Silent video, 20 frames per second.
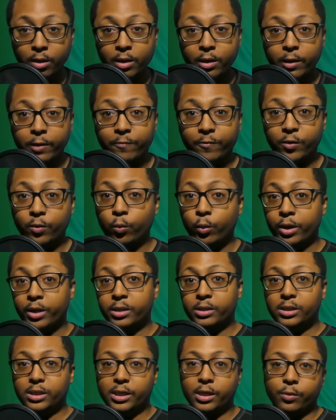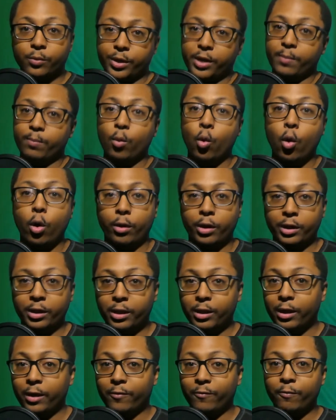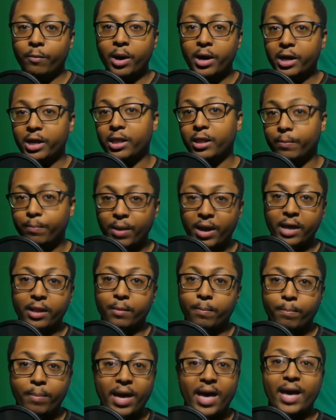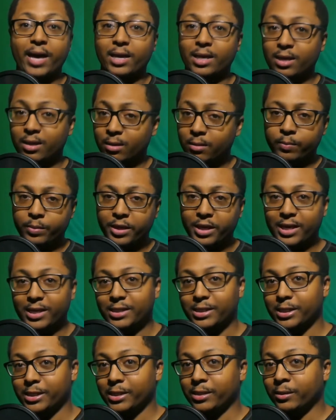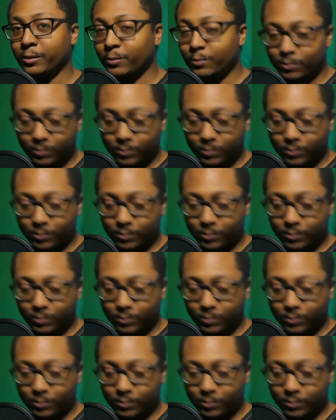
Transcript: If he wins, he'll get more than enough money to pay them back. Easy